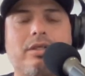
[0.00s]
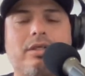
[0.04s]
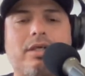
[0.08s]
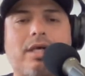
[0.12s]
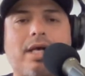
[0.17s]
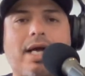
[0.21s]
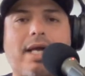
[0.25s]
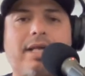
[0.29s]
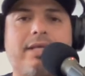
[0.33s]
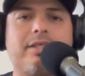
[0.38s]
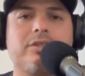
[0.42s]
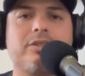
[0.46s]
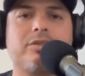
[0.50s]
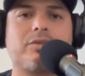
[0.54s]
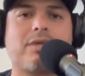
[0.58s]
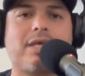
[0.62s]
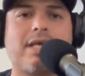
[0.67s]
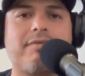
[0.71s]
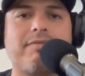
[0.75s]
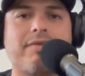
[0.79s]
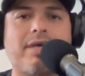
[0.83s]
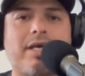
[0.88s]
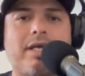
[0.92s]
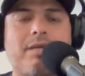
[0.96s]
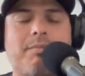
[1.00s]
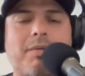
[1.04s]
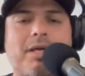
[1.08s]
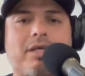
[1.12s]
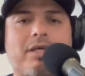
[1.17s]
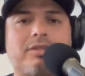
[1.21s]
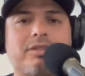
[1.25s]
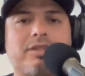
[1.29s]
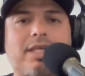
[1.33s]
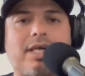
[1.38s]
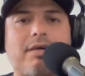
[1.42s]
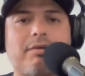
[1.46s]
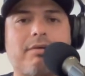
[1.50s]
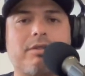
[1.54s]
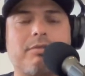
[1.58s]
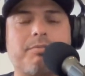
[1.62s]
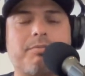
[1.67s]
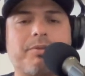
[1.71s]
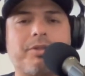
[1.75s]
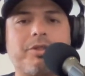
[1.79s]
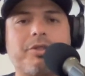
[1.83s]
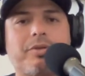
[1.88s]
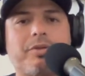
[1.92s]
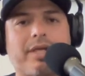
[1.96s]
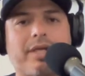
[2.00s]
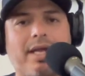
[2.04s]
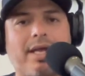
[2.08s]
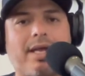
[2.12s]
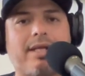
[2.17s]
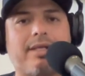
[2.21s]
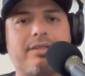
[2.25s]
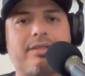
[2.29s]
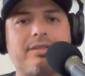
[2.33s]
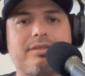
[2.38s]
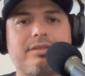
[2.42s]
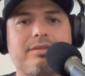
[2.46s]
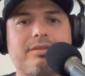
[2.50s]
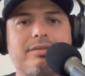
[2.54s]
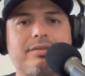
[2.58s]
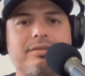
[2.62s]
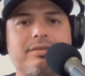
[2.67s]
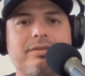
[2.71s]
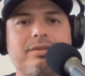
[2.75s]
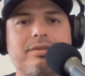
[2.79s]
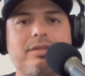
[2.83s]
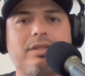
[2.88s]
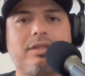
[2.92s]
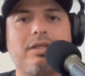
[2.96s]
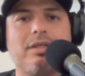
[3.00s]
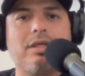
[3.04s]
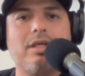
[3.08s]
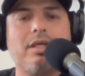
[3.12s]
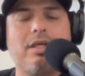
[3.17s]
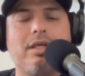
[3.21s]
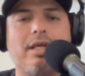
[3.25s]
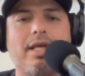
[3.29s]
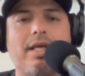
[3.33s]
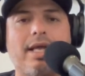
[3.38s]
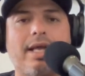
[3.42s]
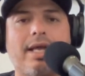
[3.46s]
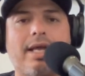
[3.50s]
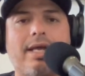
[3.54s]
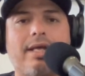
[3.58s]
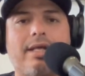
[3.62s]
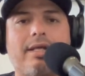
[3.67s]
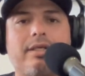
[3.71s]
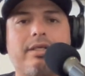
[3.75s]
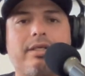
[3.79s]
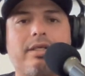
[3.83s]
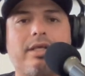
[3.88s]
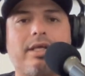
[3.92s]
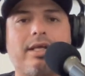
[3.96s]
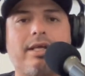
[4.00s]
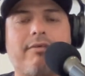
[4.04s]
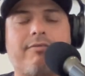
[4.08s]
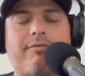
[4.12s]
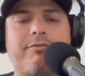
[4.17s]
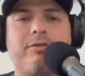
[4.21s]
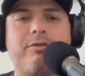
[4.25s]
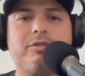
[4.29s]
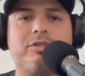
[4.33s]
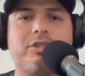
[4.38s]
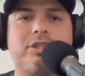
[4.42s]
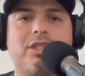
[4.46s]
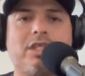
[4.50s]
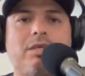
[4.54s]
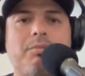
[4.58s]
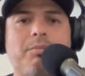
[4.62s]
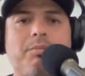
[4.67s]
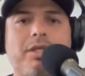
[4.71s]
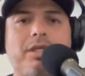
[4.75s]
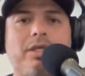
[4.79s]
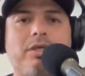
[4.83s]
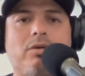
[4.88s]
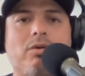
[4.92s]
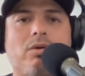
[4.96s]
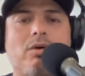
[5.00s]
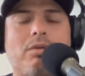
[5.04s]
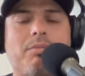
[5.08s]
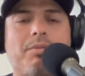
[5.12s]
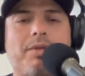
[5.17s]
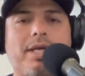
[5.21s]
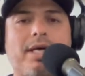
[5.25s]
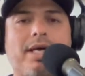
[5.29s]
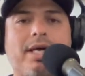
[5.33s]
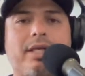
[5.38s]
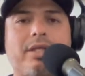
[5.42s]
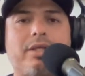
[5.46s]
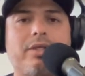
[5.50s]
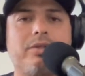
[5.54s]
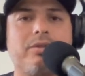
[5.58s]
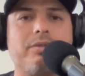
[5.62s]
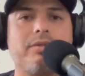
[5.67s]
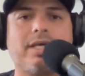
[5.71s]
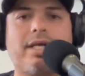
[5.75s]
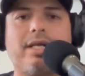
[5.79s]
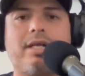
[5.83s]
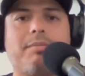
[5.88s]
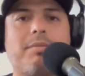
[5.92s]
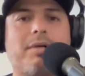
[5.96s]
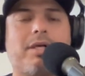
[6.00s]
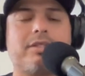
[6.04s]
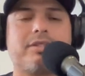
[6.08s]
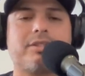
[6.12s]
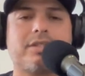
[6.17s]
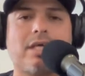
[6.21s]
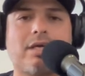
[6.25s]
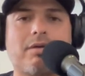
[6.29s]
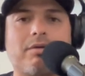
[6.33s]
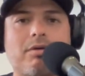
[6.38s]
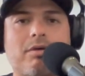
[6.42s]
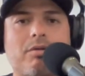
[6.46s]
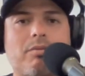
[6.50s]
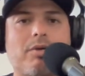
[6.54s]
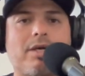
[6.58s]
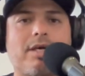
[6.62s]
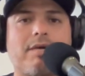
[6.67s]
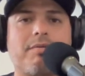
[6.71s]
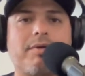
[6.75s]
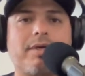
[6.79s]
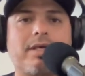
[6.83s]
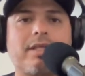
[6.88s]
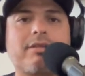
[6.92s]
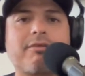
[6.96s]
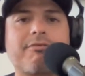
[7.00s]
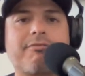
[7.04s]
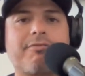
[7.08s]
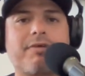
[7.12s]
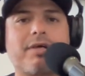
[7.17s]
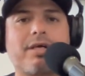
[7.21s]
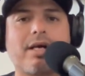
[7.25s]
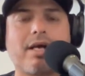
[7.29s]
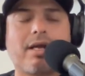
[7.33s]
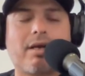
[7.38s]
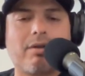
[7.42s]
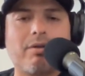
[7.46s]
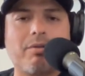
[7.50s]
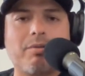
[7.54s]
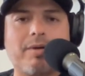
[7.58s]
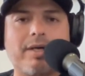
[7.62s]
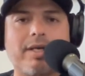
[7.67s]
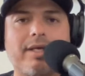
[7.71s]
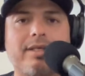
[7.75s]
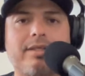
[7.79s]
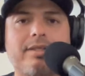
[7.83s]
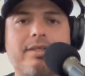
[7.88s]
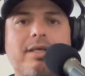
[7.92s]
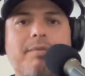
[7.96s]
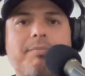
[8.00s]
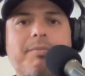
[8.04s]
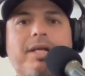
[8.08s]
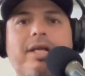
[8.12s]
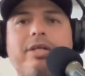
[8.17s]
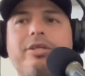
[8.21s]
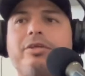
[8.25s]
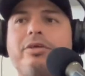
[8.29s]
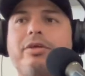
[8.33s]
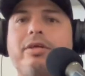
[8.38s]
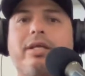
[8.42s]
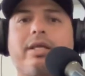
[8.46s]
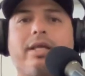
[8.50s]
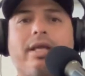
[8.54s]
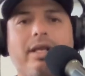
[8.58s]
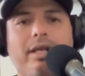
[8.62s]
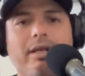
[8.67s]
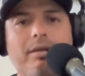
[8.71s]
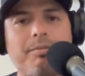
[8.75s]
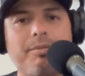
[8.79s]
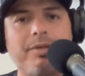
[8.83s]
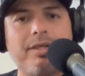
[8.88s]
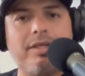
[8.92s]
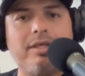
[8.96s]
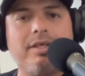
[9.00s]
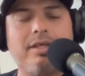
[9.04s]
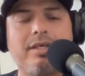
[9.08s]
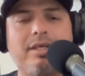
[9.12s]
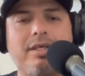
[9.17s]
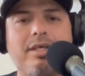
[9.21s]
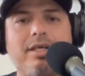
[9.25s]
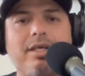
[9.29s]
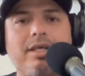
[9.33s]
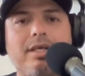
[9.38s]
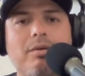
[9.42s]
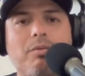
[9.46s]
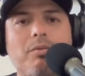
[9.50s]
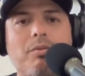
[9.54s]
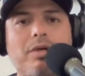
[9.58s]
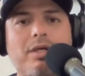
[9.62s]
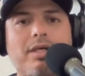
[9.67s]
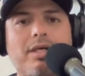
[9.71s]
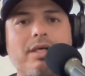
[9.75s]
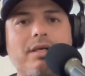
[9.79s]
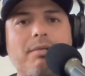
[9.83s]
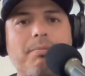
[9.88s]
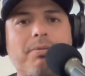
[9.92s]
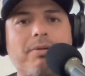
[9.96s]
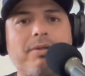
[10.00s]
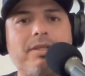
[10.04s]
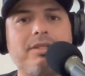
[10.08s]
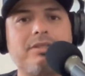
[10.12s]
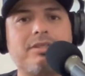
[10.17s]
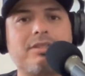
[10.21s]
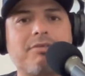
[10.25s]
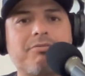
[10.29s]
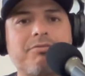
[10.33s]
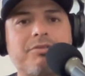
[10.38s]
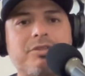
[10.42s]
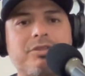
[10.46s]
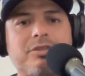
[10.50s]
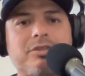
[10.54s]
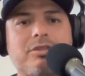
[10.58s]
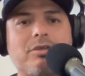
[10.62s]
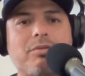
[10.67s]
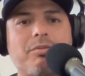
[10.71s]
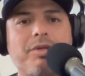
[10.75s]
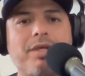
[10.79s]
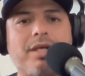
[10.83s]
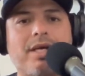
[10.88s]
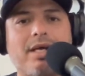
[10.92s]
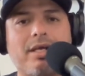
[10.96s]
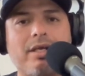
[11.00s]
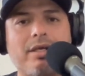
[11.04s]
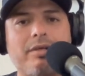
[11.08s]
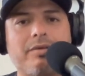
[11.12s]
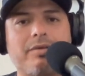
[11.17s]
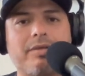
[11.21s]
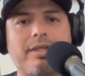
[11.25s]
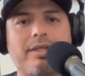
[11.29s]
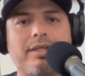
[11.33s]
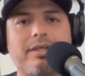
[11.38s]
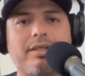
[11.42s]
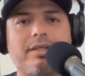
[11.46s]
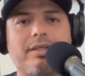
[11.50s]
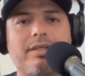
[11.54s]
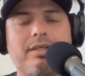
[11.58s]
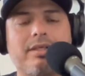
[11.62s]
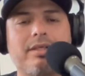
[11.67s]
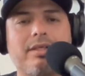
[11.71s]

I can drive 90 miles an hour, but you can't. And if you see me going behind you 90 miles an hour or whatever, get the fuck out of the way. I mean, are you kidding me? What kind of police officers are we hiring?